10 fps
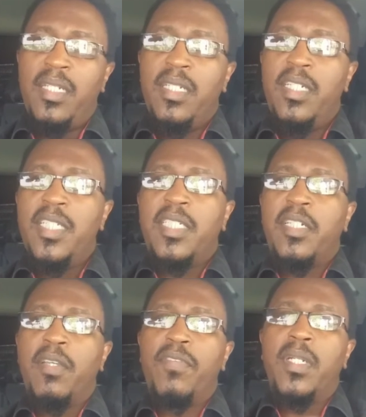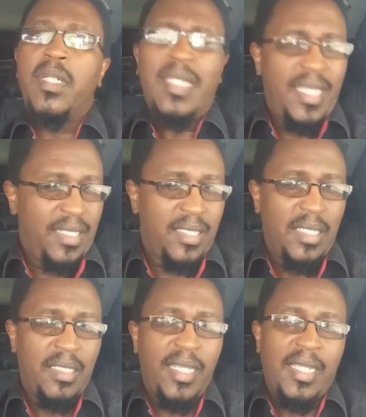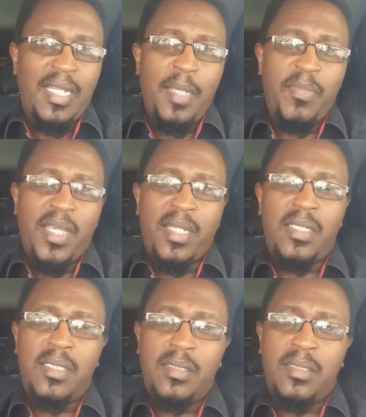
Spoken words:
in each and every case, they claim that